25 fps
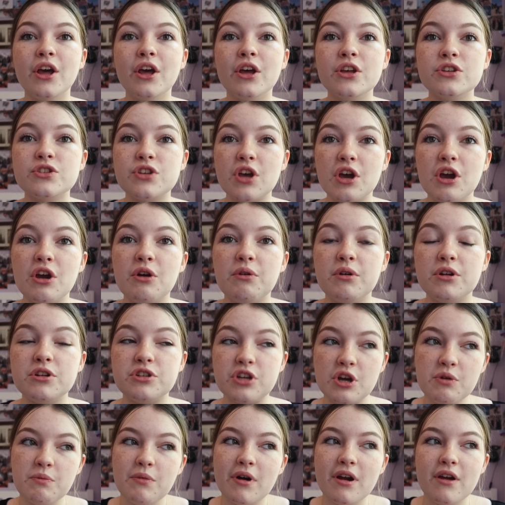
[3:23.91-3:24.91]
So
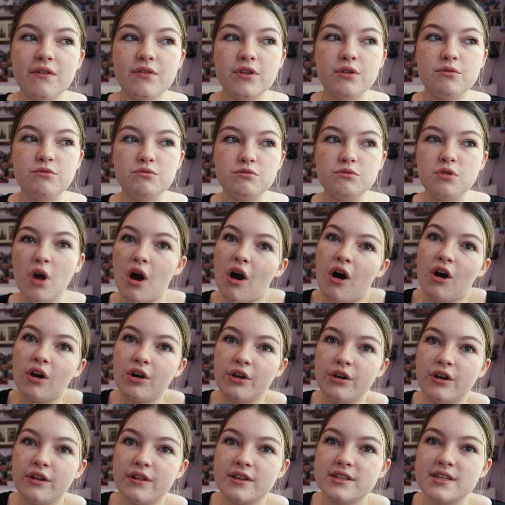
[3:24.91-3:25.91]
don't worry if you aren't
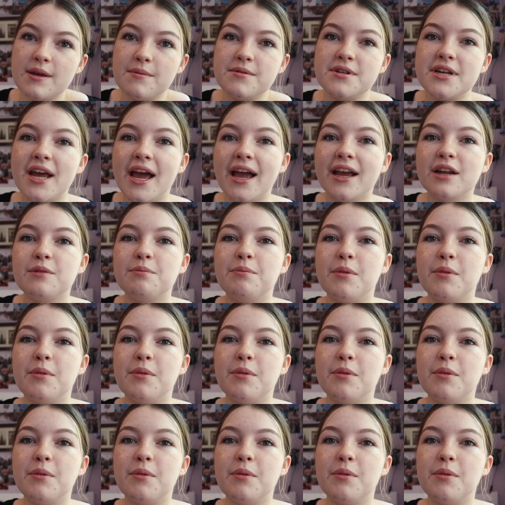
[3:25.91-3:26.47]
good at the subject,